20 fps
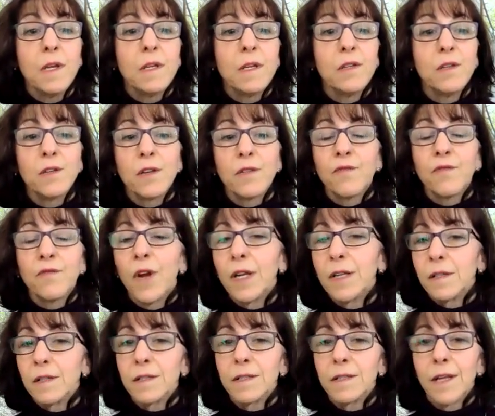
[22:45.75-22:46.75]
You can
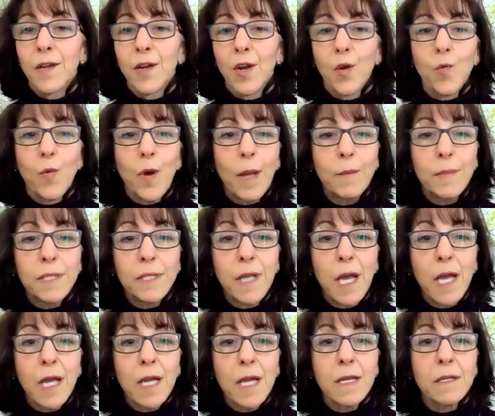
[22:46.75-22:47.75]
find us on our
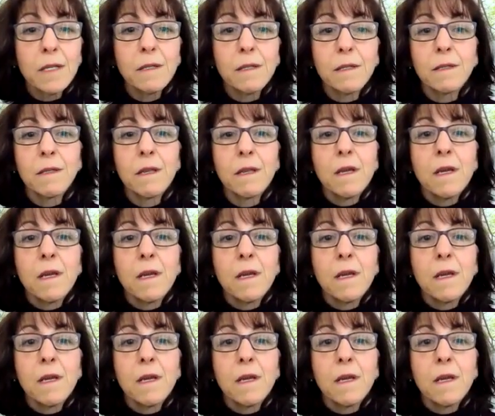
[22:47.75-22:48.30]
websites.